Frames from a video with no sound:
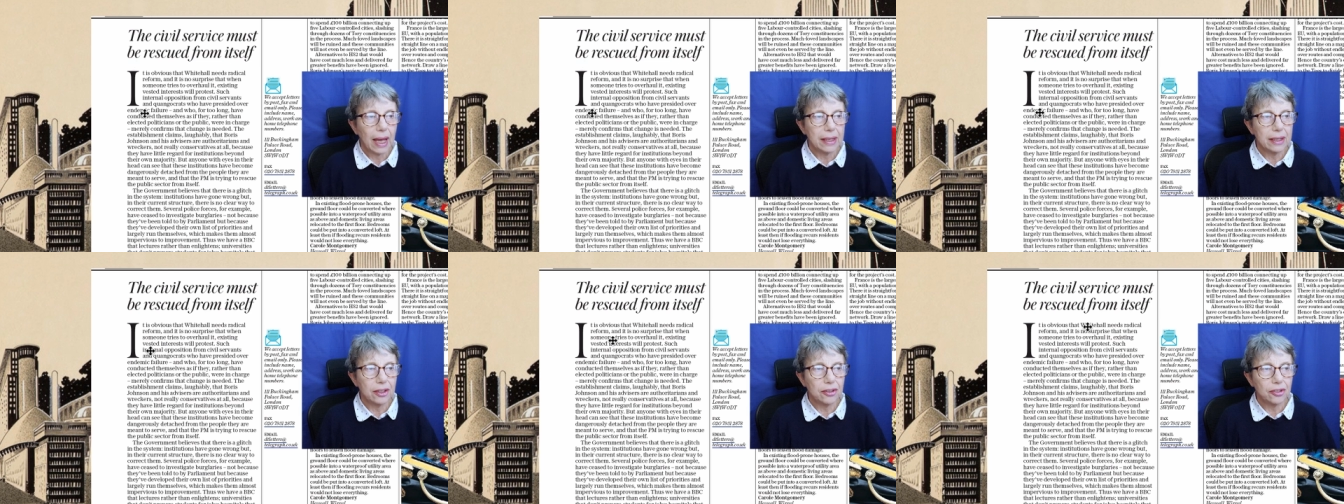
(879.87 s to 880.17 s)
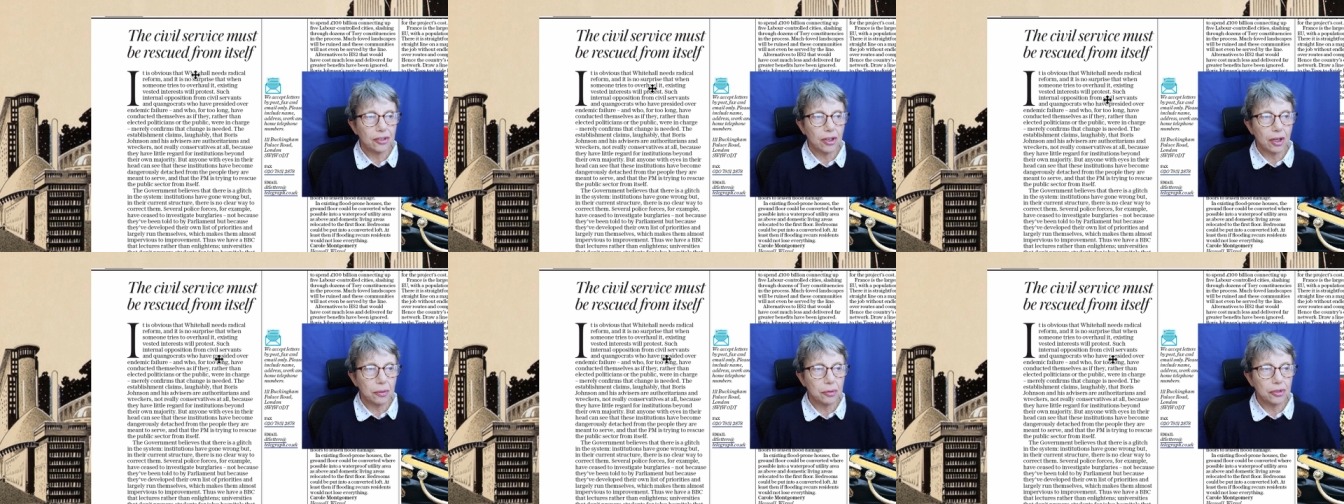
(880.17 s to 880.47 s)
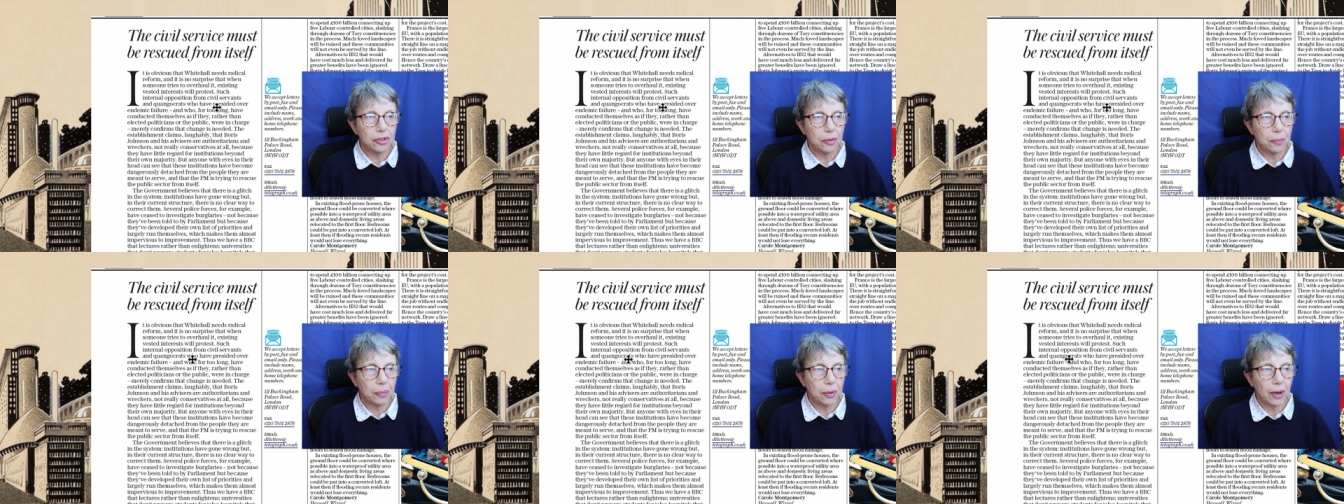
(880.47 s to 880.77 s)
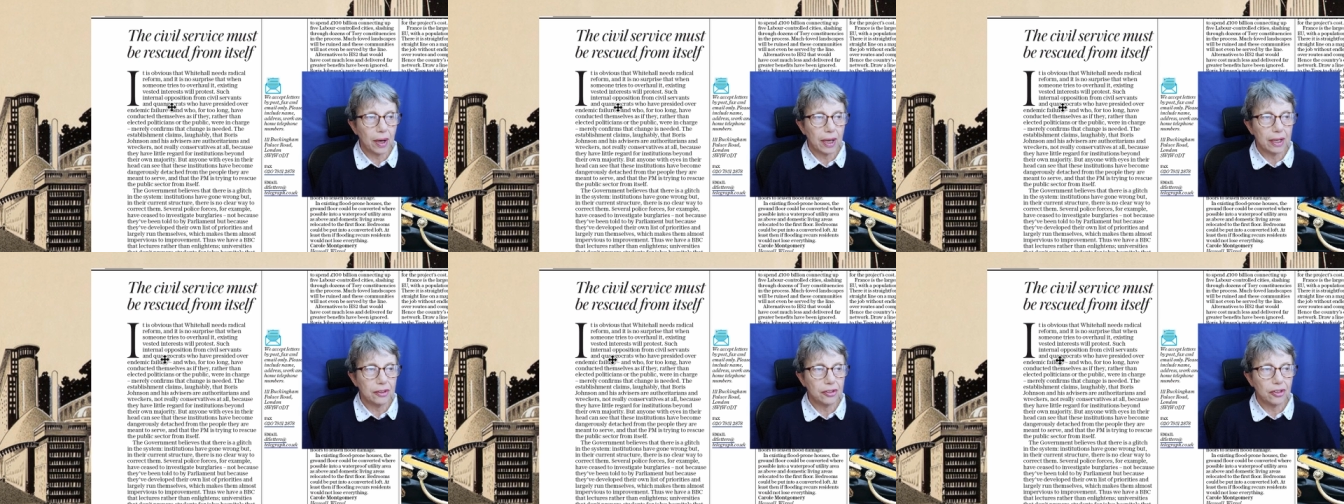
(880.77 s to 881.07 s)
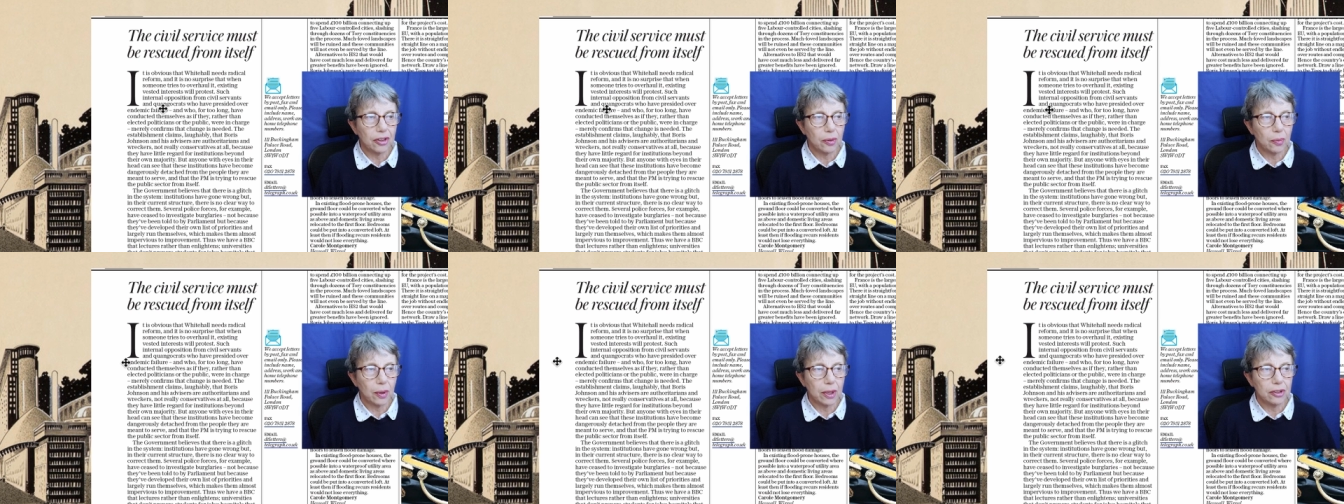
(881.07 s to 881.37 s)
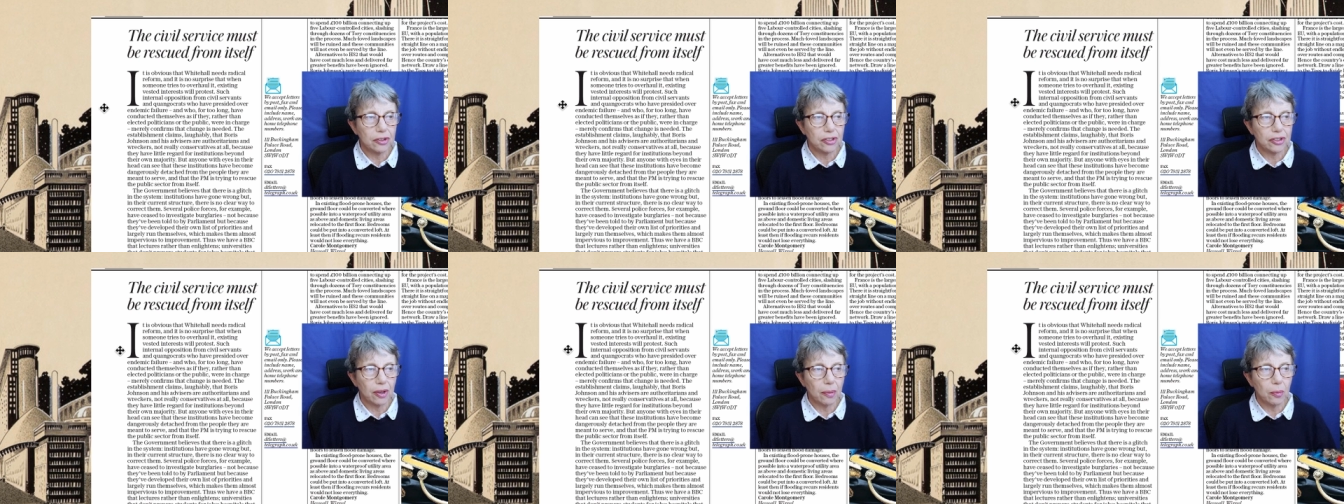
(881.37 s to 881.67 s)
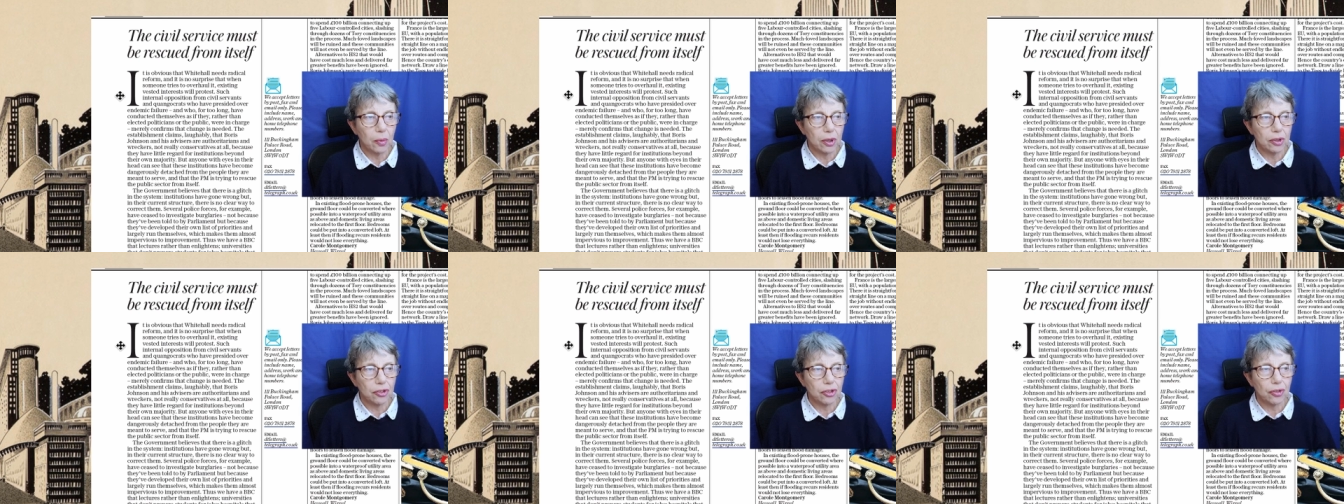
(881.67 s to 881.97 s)
and it's no surprise that when
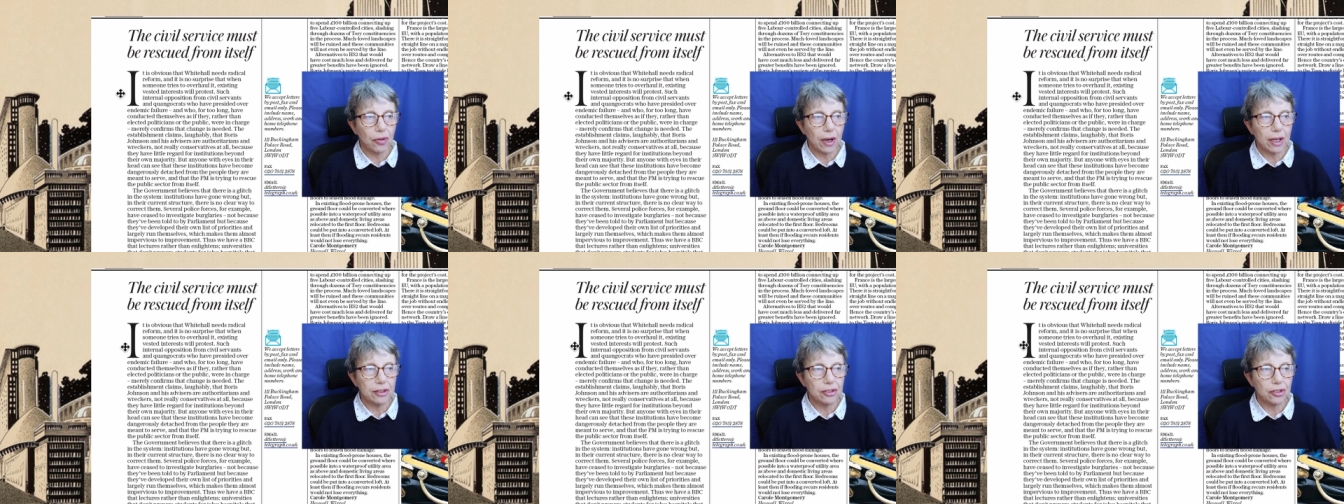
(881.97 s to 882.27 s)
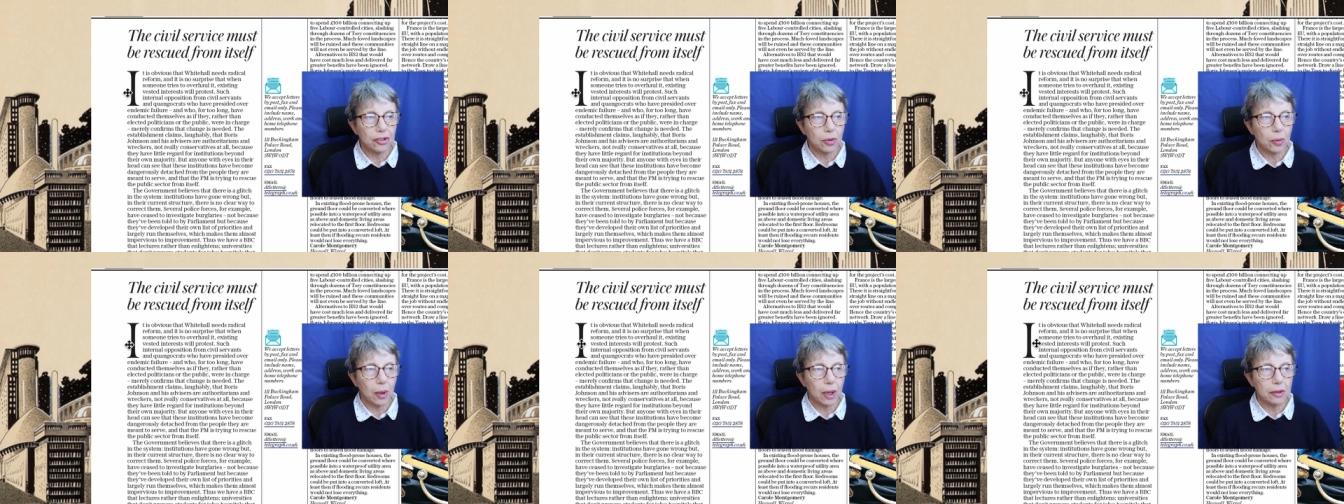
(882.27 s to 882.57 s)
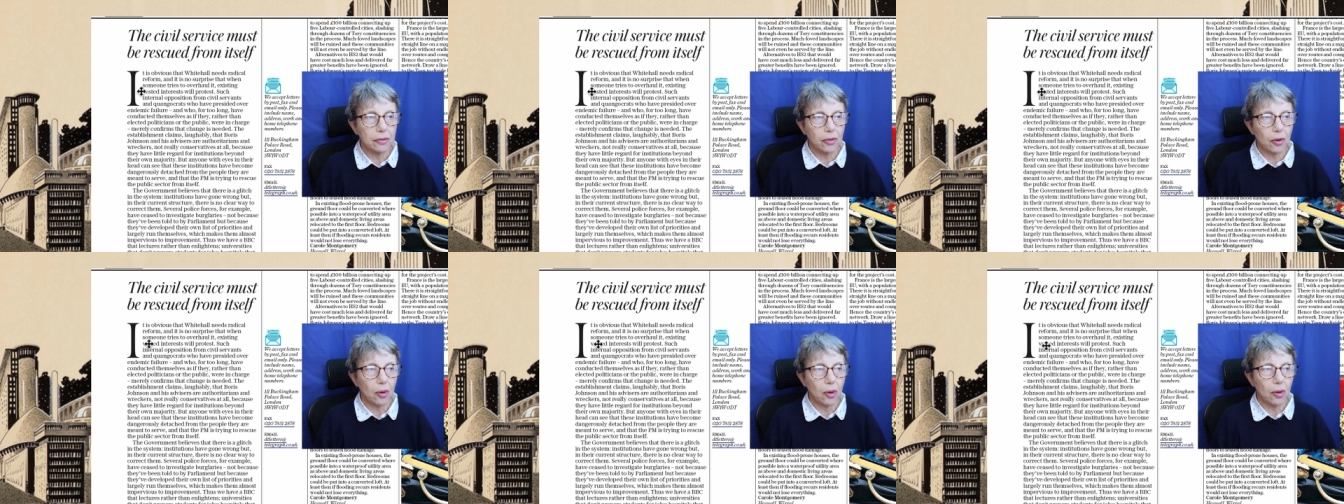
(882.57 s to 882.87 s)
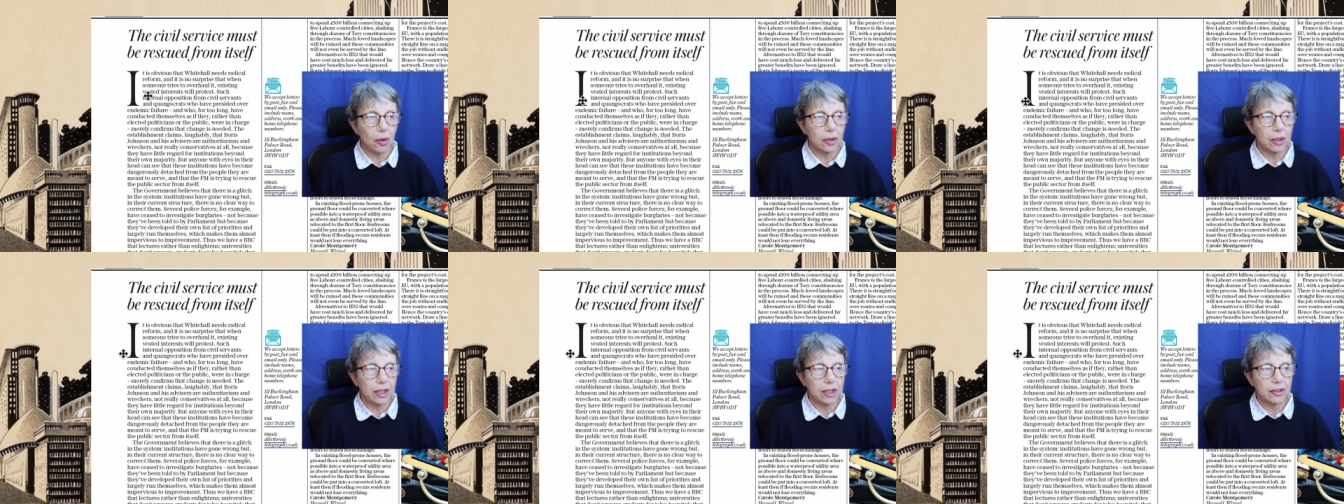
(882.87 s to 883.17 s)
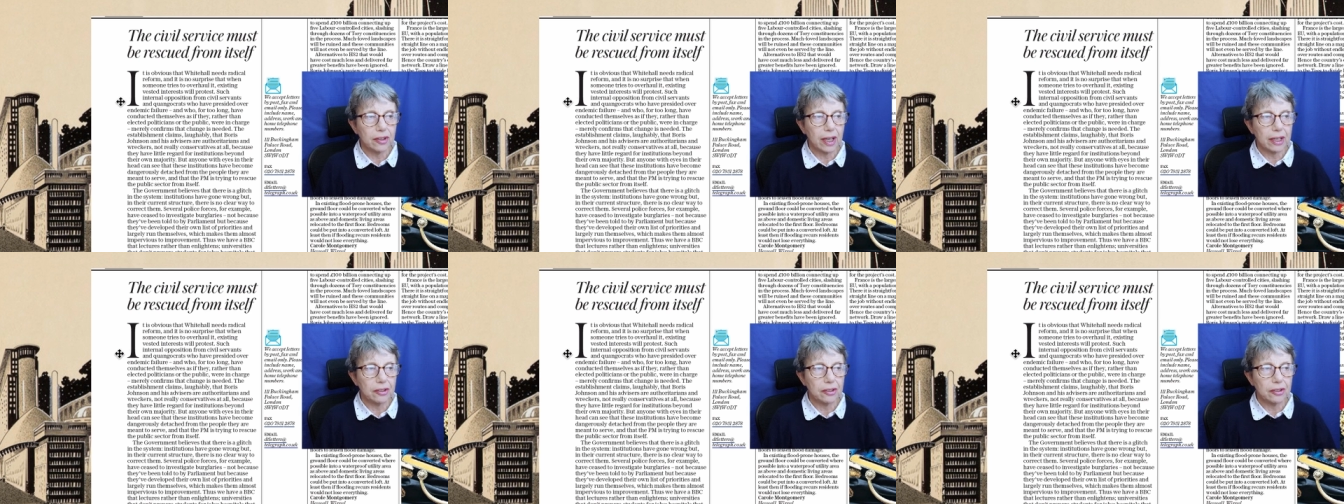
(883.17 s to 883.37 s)
someone tries to overhaul it,